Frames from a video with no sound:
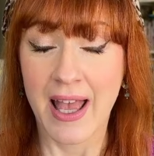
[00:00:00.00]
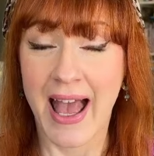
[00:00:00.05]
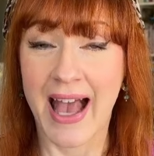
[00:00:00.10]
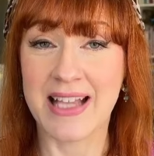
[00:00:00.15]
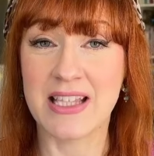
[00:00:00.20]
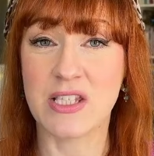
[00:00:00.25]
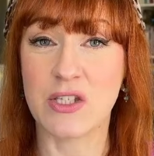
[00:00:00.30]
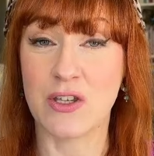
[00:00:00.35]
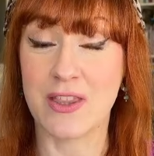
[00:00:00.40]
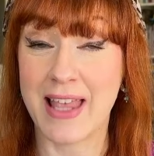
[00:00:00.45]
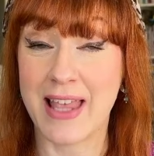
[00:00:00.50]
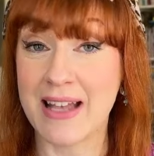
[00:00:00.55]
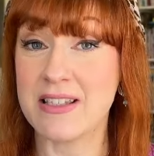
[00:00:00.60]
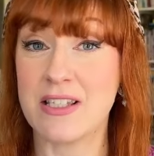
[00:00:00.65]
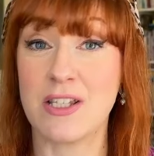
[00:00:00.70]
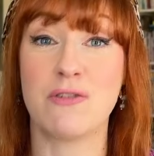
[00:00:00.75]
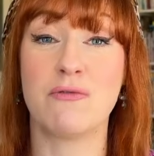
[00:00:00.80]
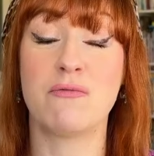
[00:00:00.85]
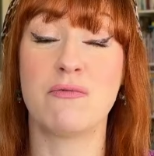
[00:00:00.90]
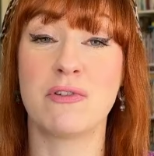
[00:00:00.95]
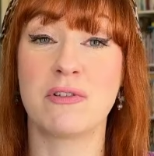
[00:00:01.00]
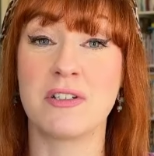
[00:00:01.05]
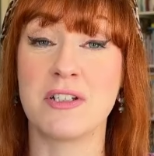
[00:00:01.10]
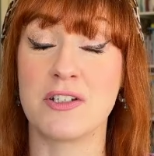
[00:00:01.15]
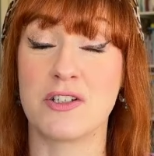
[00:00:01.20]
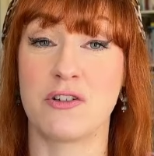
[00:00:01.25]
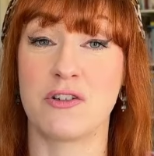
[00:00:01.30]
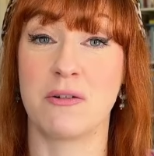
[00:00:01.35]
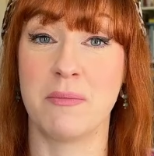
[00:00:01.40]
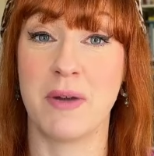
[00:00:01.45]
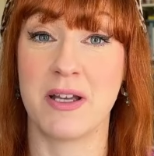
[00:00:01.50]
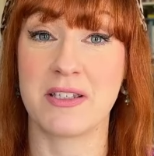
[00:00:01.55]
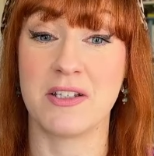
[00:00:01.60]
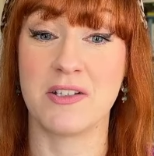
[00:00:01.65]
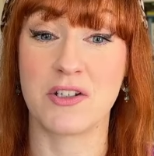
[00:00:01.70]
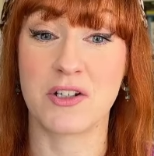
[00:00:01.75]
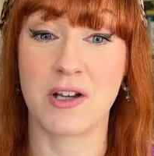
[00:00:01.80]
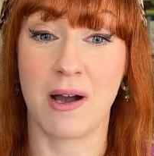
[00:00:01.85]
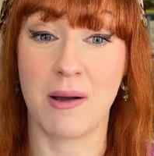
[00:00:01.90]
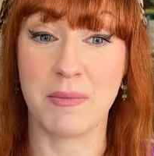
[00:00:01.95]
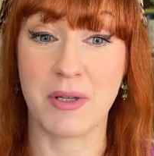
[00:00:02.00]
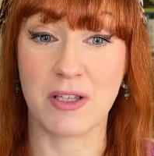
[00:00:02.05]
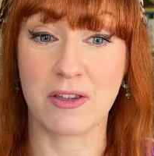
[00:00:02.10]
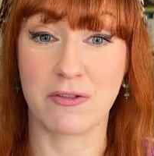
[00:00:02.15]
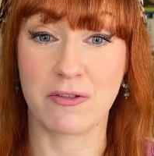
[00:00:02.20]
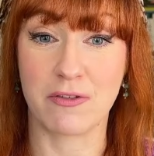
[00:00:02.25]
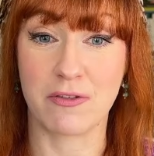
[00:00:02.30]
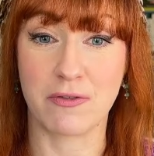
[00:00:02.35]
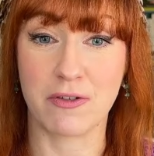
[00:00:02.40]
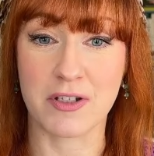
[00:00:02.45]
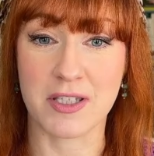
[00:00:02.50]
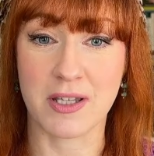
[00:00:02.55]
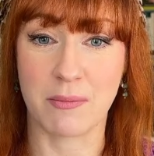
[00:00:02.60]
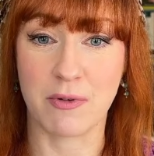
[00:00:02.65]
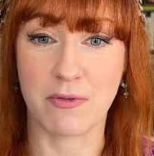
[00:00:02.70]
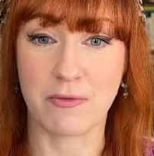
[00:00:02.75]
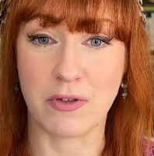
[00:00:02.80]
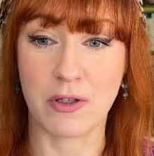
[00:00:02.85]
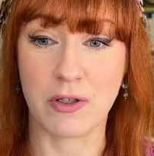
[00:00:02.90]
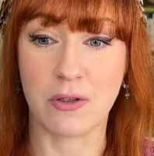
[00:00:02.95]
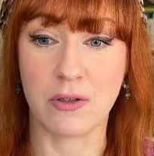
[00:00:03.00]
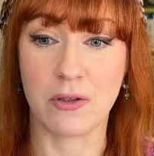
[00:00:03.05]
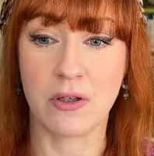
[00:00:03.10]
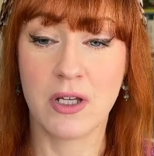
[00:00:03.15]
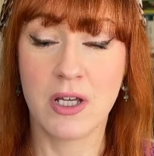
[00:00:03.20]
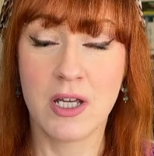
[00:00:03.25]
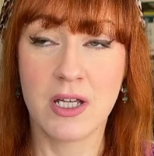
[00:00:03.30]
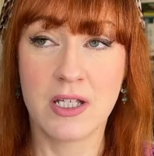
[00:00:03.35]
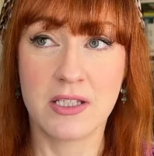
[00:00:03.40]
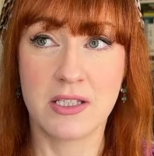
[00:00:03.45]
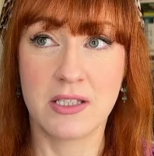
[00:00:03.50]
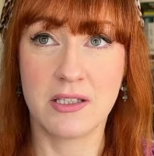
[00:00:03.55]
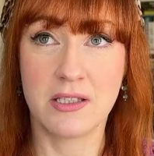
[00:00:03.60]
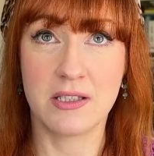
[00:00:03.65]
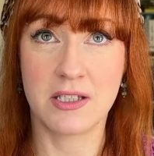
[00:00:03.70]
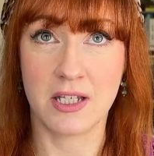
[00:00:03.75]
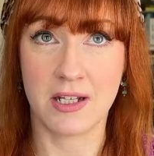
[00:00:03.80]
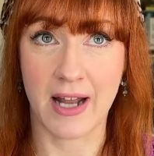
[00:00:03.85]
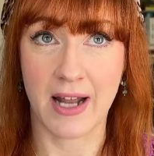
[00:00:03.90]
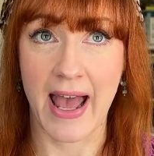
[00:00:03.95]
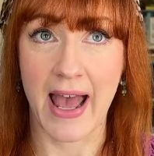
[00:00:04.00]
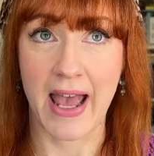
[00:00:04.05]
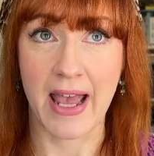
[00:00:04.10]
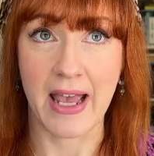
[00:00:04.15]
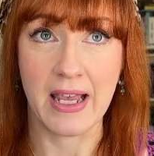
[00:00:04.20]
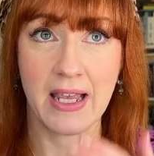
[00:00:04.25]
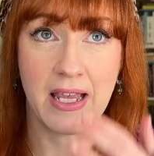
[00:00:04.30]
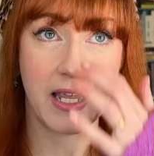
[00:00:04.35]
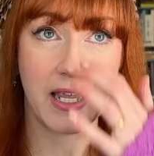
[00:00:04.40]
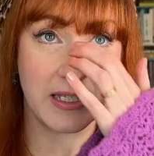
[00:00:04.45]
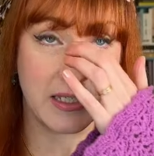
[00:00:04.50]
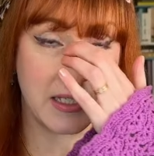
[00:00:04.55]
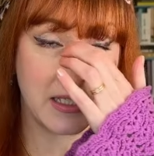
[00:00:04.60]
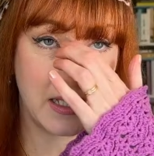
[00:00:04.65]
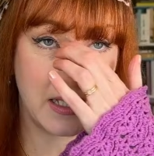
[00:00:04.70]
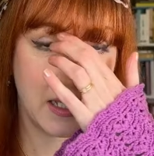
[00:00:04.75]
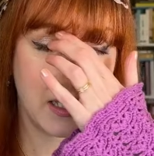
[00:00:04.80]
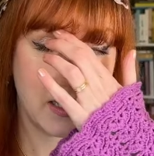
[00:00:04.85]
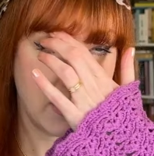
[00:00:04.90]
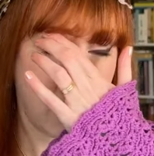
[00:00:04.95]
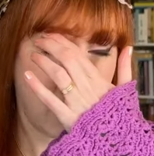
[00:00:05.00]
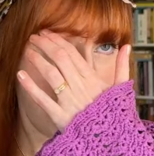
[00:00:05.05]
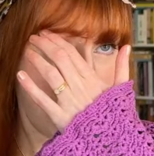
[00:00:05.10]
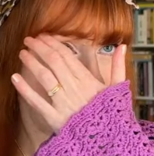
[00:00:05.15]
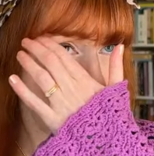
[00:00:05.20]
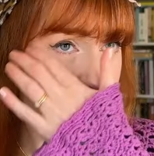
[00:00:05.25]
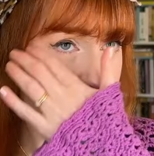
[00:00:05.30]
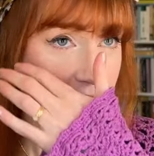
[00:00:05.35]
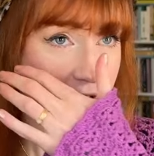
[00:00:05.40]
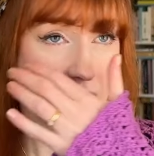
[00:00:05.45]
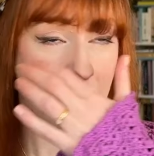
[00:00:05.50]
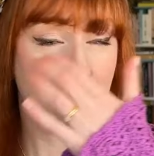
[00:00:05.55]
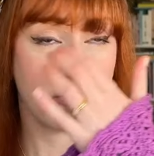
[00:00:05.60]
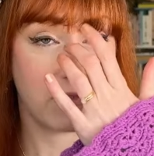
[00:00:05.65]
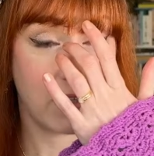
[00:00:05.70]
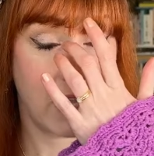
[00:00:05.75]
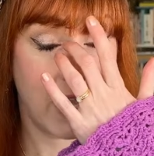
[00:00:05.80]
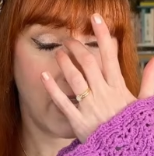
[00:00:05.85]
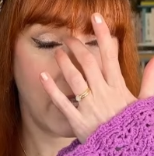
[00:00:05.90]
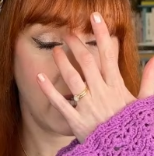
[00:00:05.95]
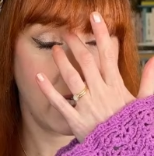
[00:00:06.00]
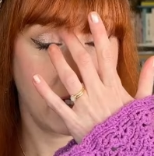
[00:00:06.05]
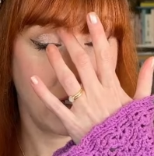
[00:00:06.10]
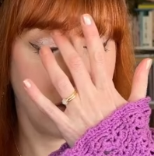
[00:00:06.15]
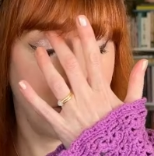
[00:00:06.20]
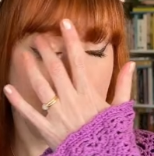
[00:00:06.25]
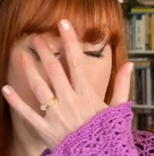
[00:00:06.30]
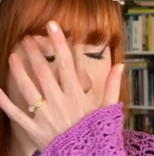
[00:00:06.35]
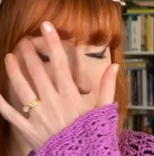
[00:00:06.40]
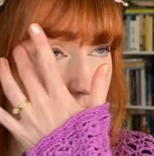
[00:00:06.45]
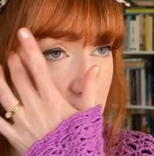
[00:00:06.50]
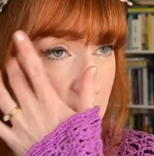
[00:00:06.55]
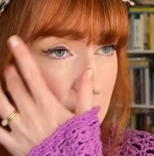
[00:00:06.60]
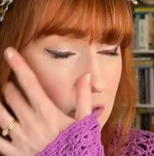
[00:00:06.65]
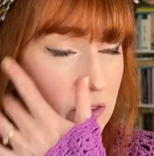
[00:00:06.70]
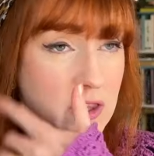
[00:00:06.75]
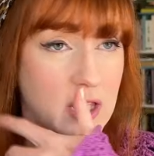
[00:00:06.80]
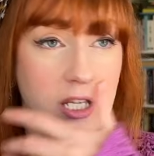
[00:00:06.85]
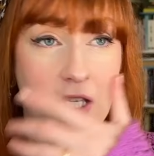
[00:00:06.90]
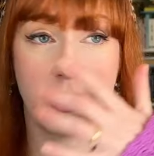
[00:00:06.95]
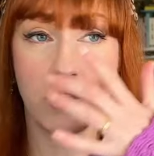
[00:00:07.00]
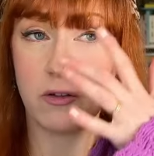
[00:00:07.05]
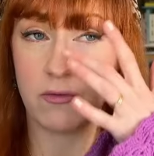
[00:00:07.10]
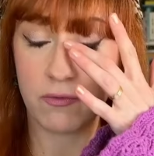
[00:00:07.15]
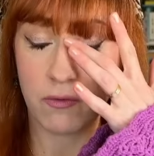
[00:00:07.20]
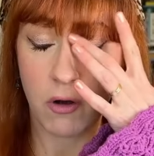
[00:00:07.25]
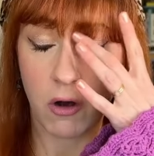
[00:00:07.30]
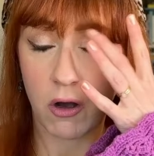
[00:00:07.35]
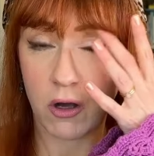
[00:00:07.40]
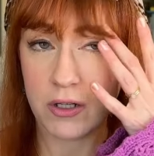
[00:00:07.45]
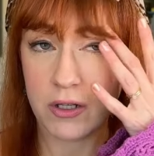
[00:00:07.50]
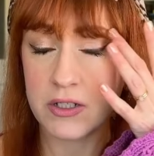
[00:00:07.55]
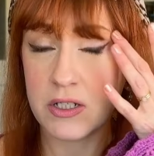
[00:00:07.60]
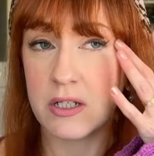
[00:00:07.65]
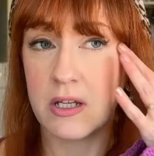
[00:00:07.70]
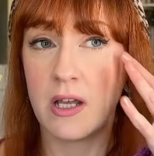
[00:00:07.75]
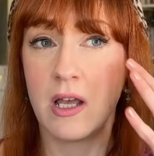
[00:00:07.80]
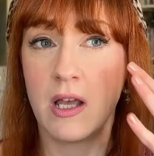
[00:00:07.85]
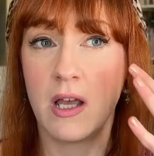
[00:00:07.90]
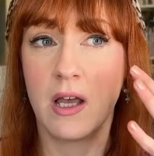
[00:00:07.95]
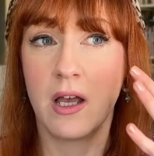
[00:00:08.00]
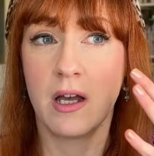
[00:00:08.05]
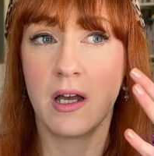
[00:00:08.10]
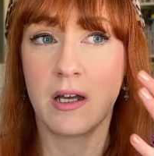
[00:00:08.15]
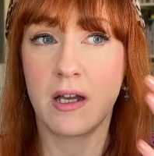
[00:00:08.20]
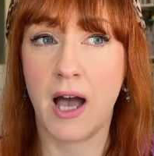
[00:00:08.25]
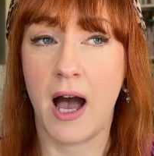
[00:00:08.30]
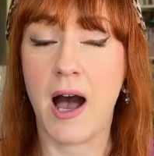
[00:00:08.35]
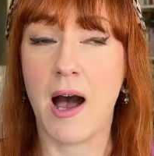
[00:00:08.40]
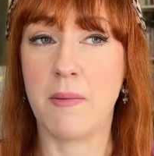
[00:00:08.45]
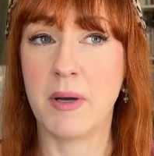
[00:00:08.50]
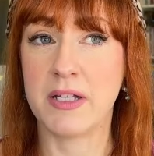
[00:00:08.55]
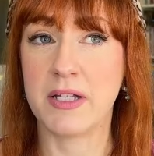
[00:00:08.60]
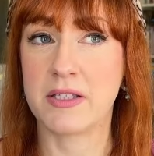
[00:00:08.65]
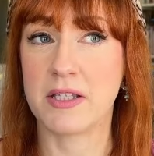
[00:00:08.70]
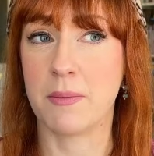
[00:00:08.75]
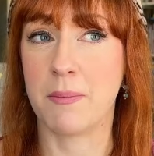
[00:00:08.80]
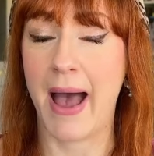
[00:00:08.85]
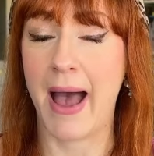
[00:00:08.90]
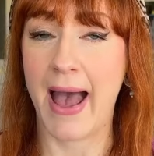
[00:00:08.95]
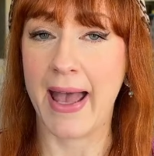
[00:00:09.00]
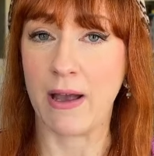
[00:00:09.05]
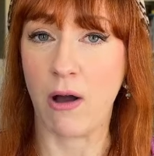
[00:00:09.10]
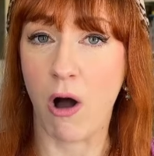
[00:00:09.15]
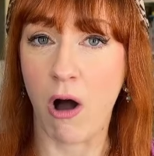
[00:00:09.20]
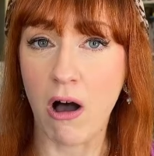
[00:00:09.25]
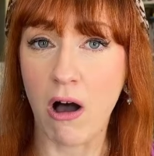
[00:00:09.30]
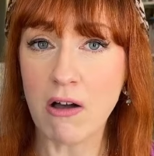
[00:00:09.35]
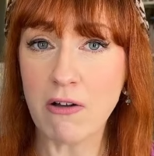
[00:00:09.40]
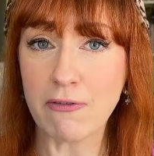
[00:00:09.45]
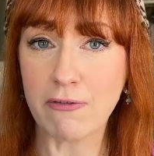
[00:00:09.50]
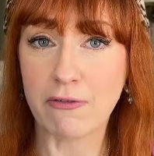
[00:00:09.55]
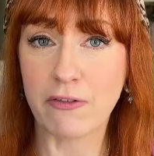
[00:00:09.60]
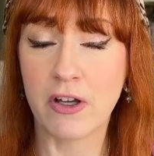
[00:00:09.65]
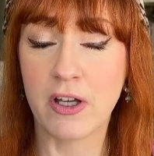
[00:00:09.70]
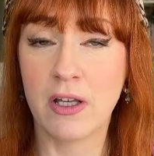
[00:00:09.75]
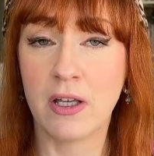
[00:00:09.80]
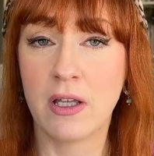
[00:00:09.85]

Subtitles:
And so that's a really strong message coming through for some of you today, is this idea of like, you know, if you think you've got karma to pay off,